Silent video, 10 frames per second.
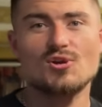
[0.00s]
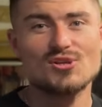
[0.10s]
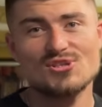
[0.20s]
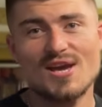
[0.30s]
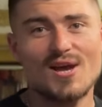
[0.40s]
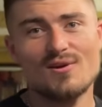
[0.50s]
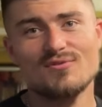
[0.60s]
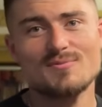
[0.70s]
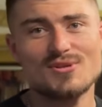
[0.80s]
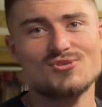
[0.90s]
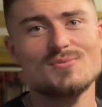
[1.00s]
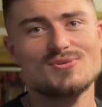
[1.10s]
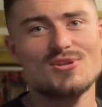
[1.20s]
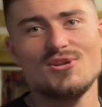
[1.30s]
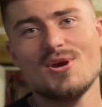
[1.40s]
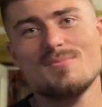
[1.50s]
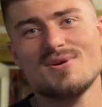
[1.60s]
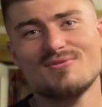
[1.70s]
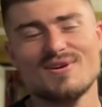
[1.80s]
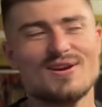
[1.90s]
guys, yeah, after my trip to the
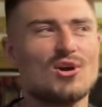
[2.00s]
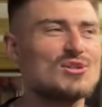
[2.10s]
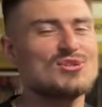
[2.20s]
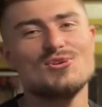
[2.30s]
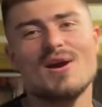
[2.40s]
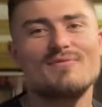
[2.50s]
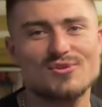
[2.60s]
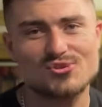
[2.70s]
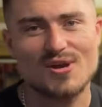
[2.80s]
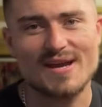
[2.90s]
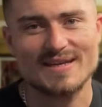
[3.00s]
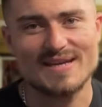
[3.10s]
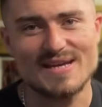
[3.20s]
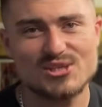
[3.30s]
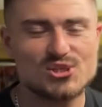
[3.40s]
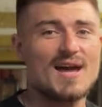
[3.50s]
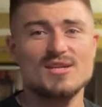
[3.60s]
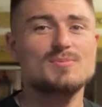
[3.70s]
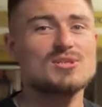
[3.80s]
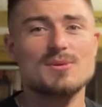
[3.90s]
Nürburgring, I do have the track itch, and
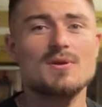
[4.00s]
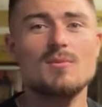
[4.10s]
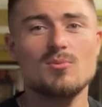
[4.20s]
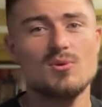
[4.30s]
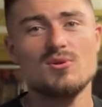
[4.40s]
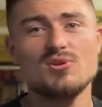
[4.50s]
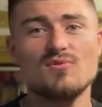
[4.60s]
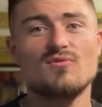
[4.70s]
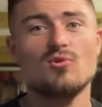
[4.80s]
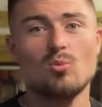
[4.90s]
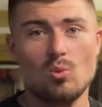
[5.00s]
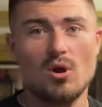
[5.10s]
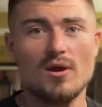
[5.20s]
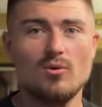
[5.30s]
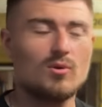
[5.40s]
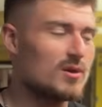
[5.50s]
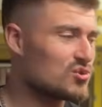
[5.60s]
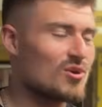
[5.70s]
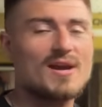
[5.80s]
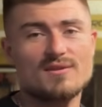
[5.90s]
it's been something I've wanted to do for a while,
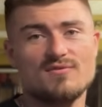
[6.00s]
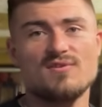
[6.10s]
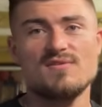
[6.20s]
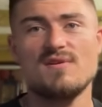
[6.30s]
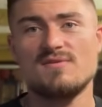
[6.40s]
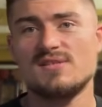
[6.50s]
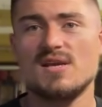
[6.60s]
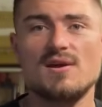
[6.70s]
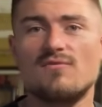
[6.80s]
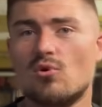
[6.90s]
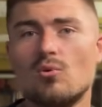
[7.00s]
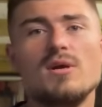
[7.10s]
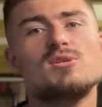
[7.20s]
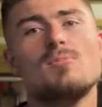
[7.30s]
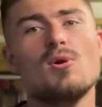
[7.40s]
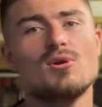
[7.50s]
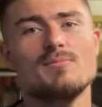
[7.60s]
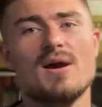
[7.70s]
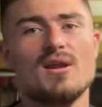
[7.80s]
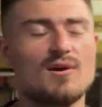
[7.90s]
track the 350Z. I've always spoken
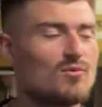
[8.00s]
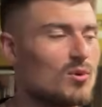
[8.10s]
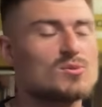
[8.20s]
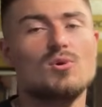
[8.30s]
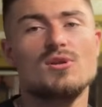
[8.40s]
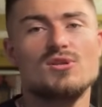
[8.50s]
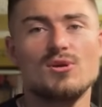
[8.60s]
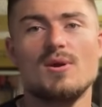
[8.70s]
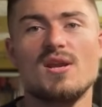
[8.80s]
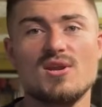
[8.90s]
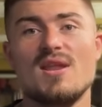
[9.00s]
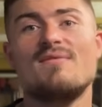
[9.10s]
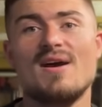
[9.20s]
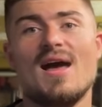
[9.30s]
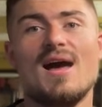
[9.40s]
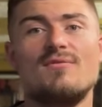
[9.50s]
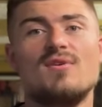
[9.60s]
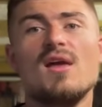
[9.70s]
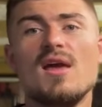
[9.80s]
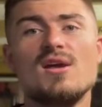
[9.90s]
about it, I've always wanted to do it, and I never have.
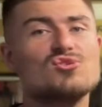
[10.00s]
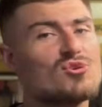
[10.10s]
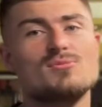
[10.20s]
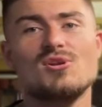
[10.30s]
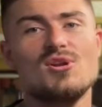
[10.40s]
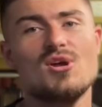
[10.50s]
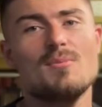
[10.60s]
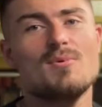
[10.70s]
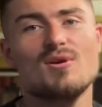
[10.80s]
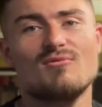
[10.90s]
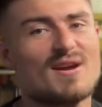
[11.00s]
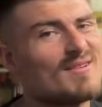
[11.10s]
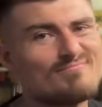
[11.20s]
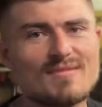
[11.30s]
Trip to the Nürburgring